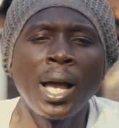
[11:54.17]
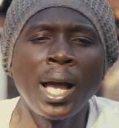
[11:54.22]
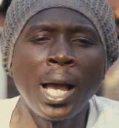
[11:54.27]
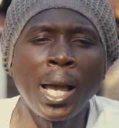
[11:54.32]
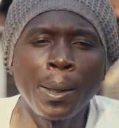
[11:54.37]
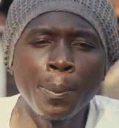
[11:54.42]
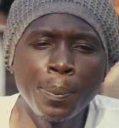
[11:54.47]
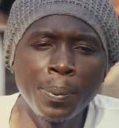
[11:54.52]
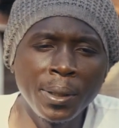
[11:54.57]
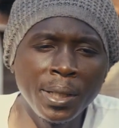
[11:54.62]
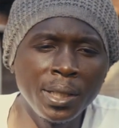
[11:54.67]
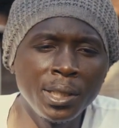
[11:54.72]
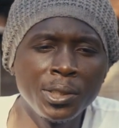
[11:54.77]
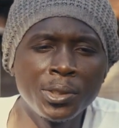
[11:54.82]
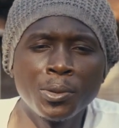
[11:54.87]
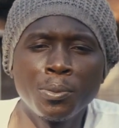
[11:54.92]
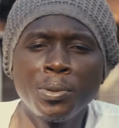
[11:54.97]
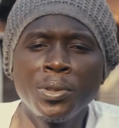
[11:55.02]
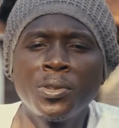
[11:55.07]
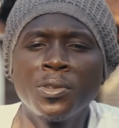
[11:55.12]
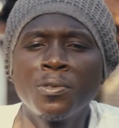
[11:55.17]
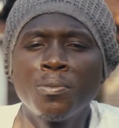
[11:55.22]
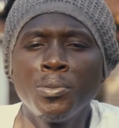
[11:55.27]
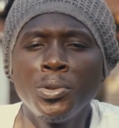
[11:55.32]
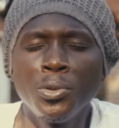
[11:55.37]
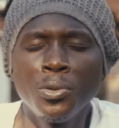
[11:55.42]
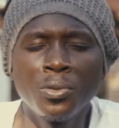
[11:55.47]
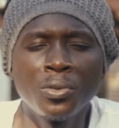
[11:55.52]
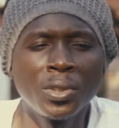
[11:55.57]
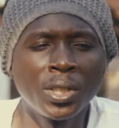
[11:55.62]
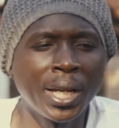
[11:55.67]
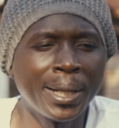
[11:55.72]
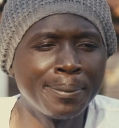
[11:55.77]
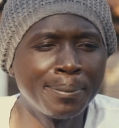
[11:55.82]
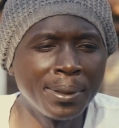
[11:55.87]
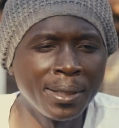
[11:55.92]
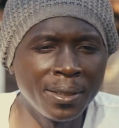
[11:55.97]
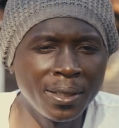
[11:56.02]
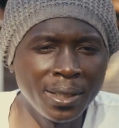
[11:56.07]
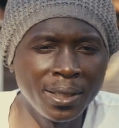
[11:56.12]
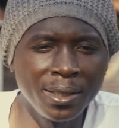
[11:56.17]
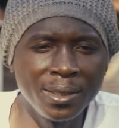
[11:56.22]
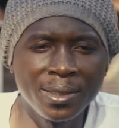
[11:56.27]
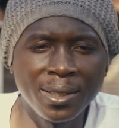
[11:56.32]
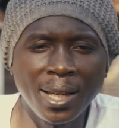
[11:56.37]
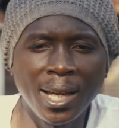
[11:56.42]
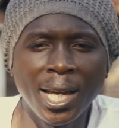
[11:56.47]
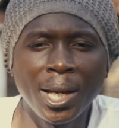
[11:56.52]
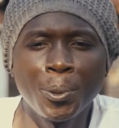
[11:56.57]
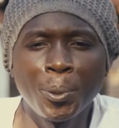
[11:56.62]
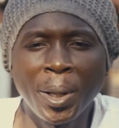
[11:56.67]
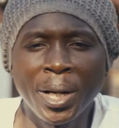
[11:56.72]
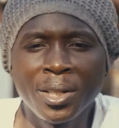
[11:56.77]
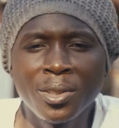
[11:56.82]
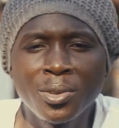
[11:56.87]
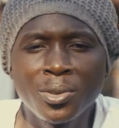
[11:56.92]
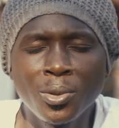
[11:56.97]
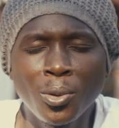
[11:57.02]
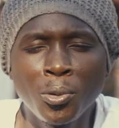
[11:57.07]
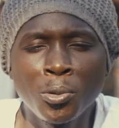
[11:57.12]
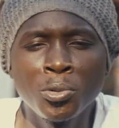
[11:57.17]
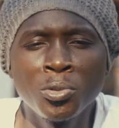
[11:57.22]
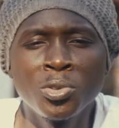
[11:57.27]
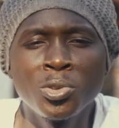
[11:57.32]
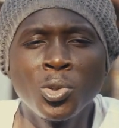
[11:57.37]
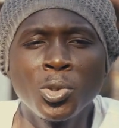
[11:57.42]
I play a little bit of music, I play the guitar, I write songs,